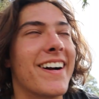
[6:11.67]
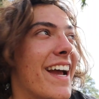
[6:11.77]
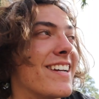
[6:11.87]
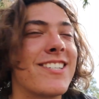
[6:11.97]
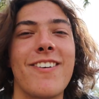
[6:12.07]

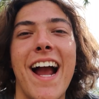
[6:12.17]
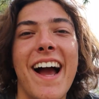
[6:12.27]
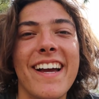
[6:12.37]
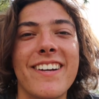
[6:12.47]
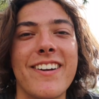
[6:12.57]
Okay, so we're
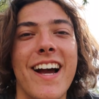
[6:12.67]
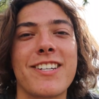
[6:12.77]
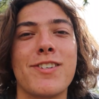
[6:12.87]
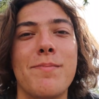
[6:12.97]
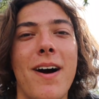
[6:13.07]
at
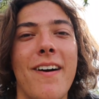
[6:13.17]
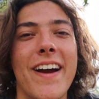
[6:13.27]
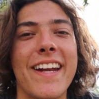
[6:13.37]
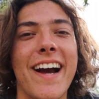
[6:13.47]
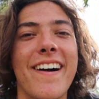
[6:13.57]
International Mall
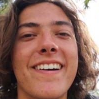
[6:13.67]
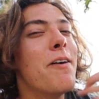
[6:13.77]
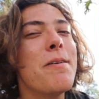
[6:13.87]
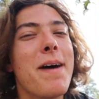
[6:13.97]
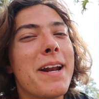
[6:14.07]
right now, and
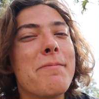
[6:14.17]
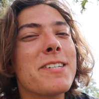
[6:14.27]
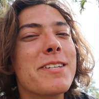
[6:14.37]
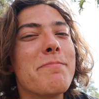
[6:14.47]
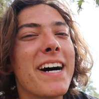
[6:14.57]
we met up
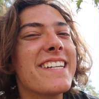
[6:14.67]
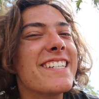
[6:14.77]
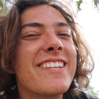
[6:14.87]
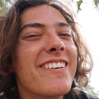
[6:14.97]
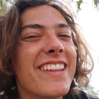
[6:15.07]
with some buddies
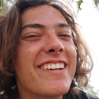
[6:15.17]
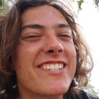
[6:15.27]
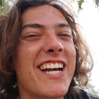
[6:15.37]
to do a little